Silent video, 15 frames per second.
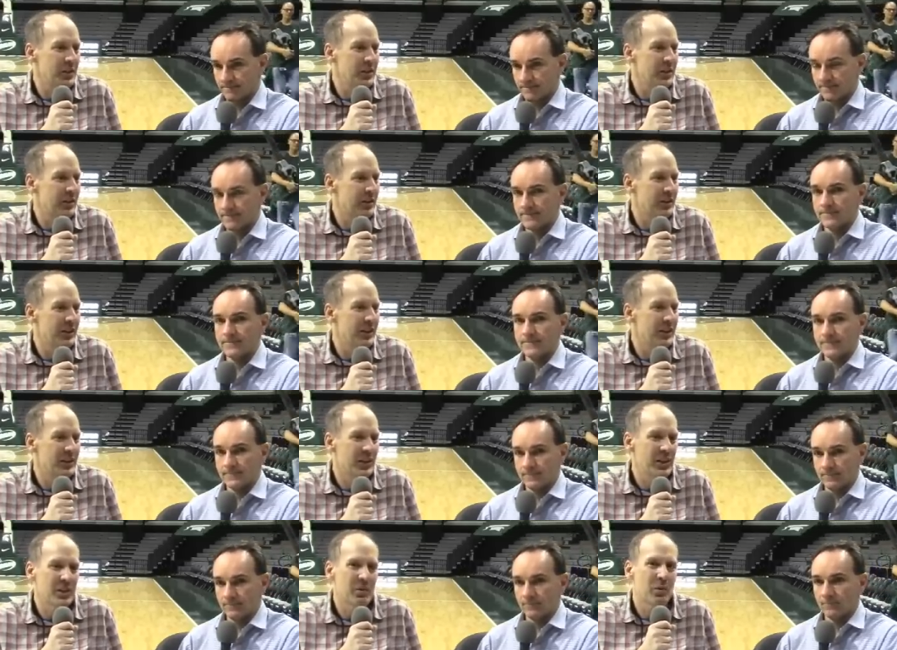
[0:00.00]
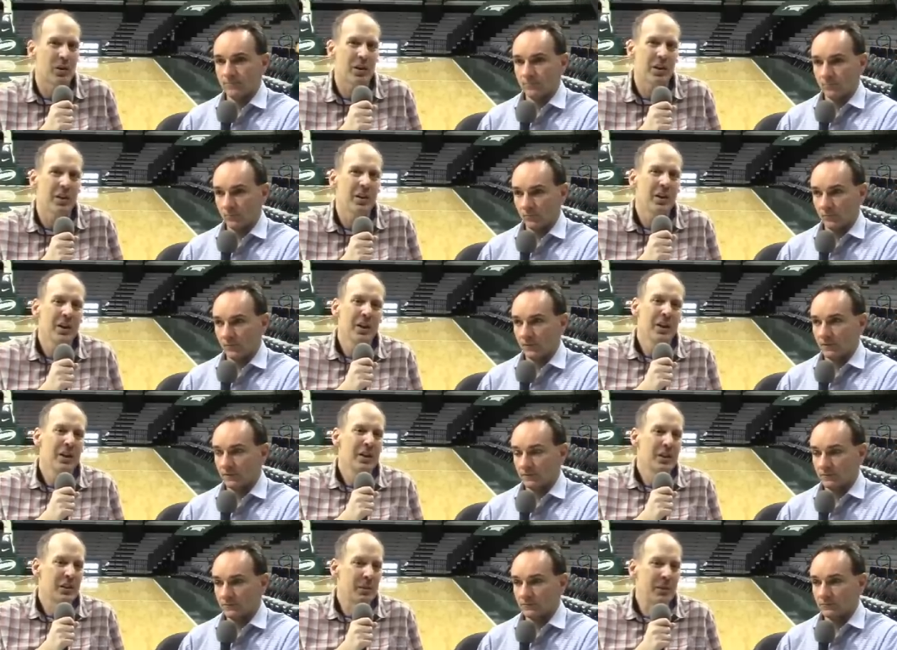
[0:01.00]
Speaker 1: you know and, and Tyson Walker
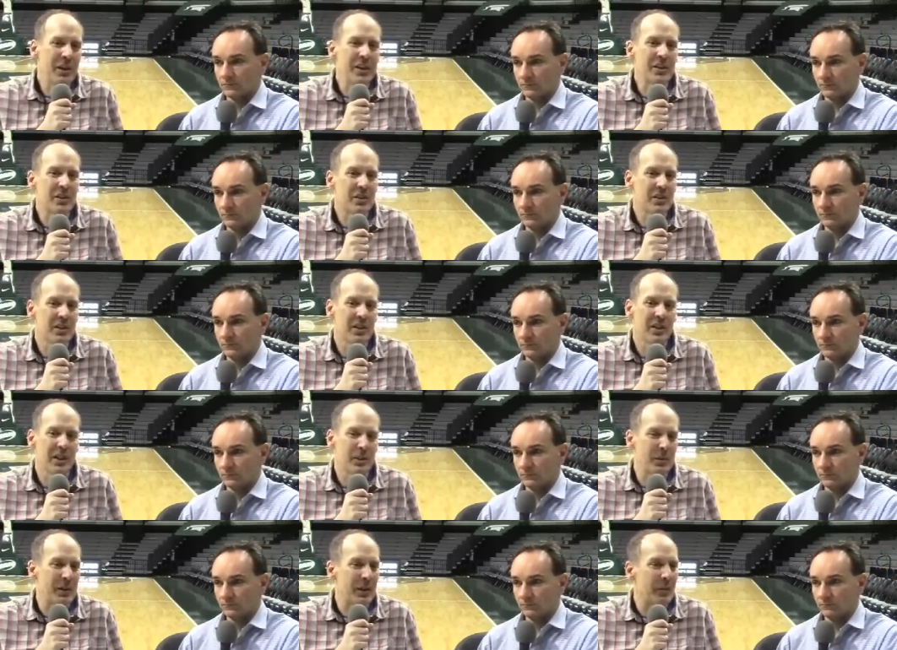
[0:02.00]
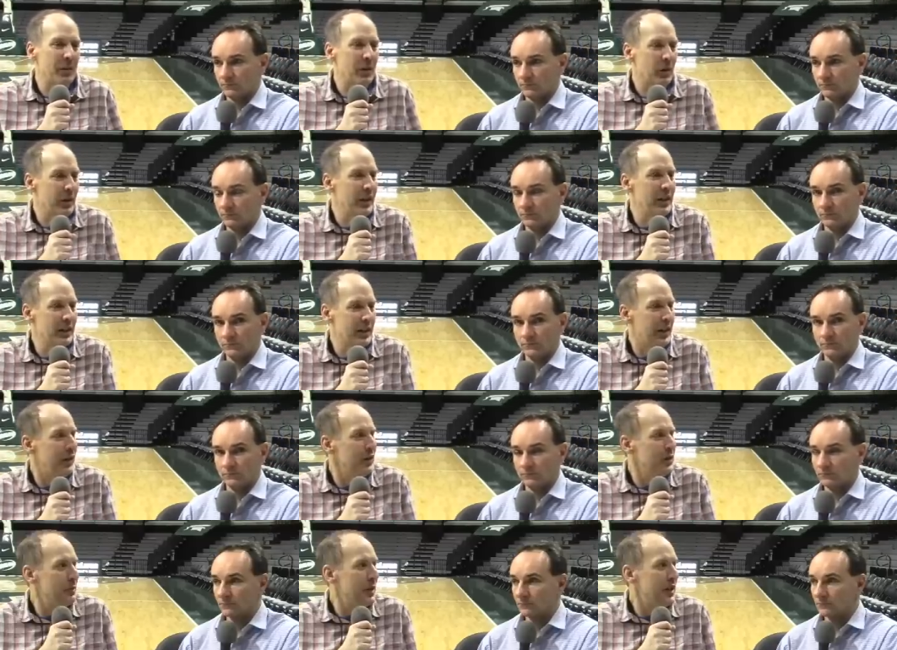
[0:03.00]
to me has become a great
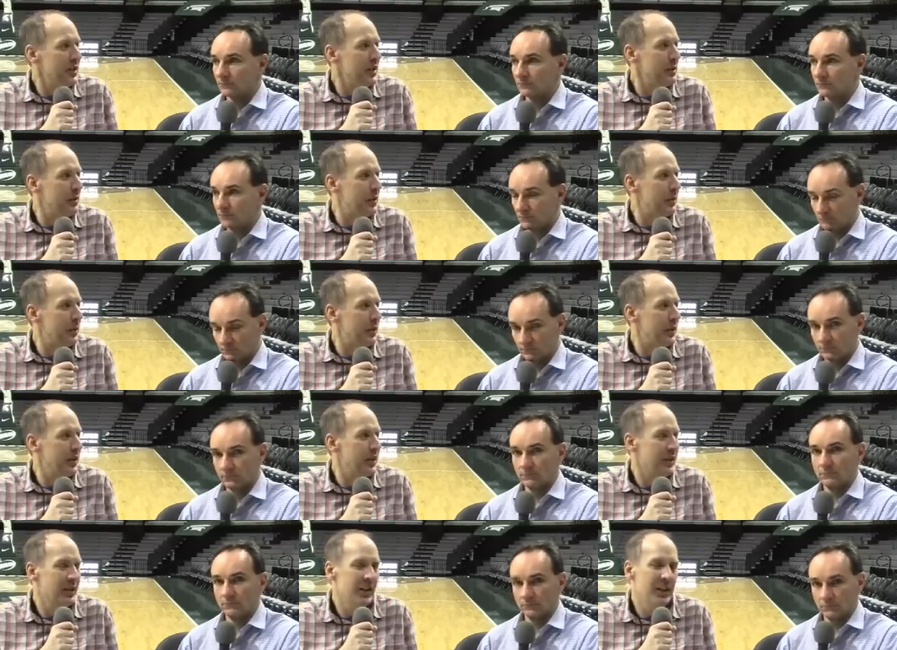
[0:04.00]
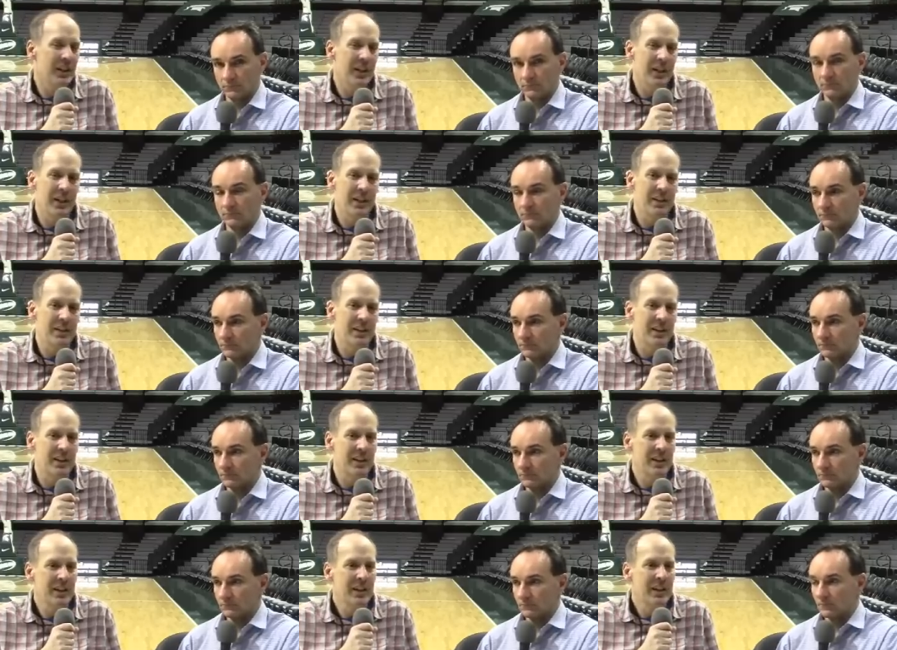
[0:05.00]
college basketball player and uh,
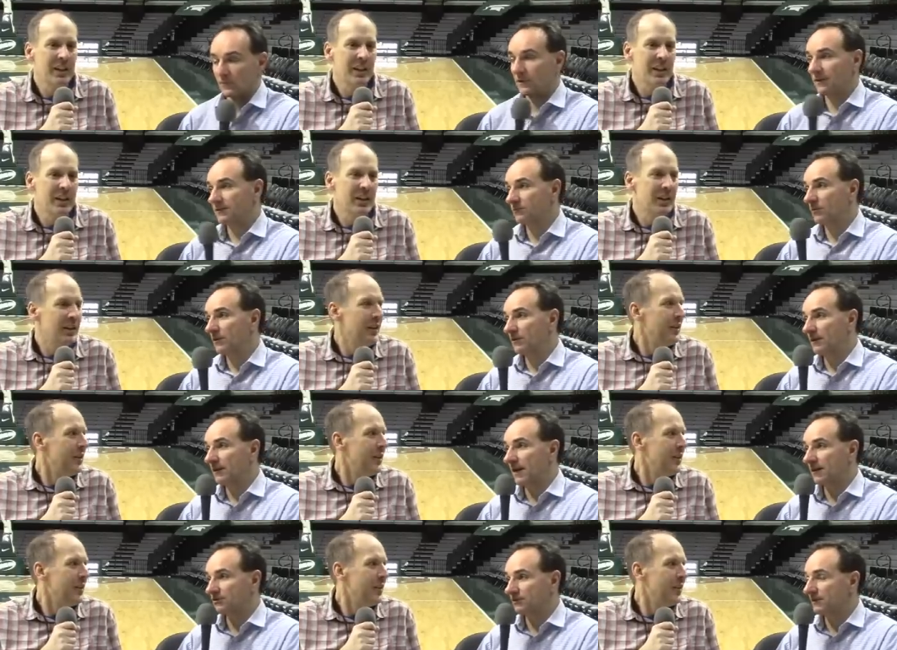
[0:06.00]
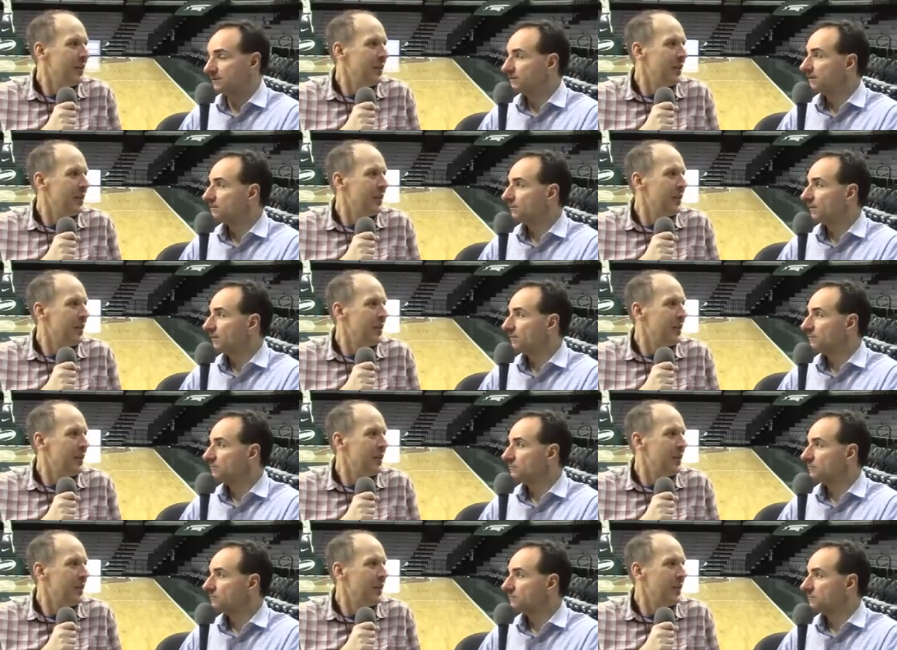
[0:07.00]
Speaker 2: what, what do you think he actually is, six feet?
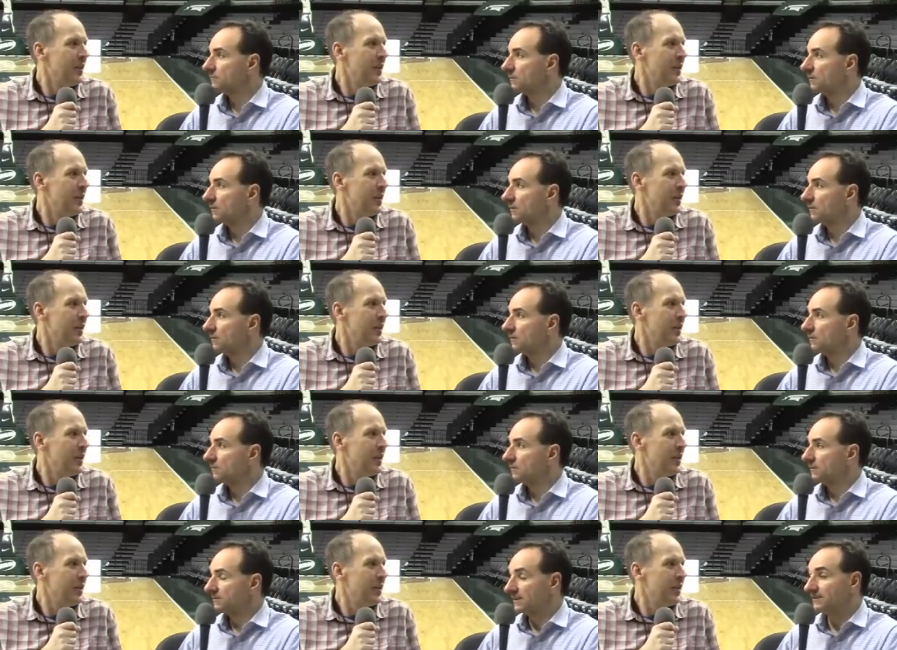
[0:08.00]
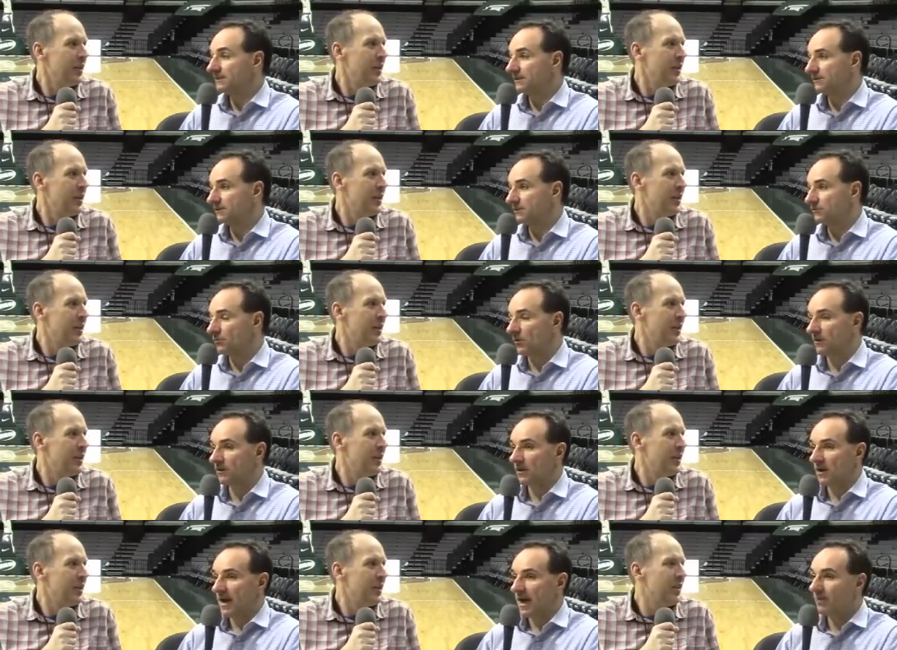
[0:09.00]
He's listed at six one.
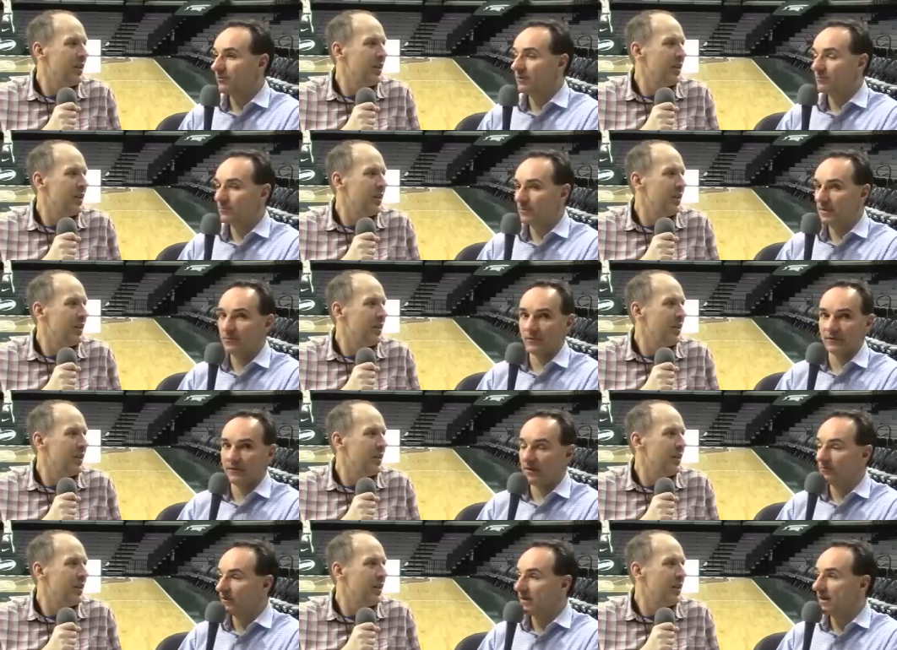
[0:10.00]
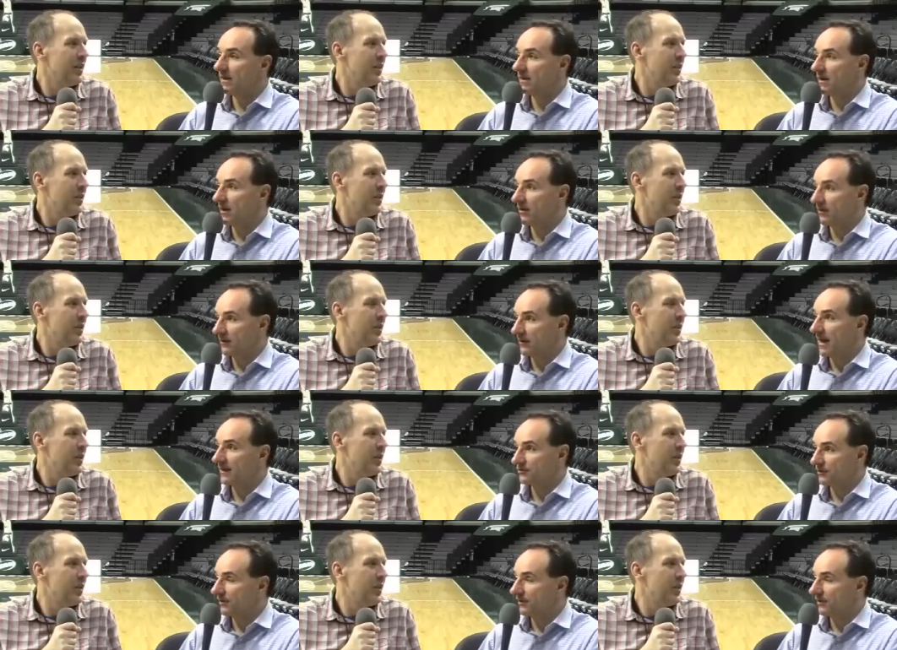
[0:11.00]
How many people in the N B A are actually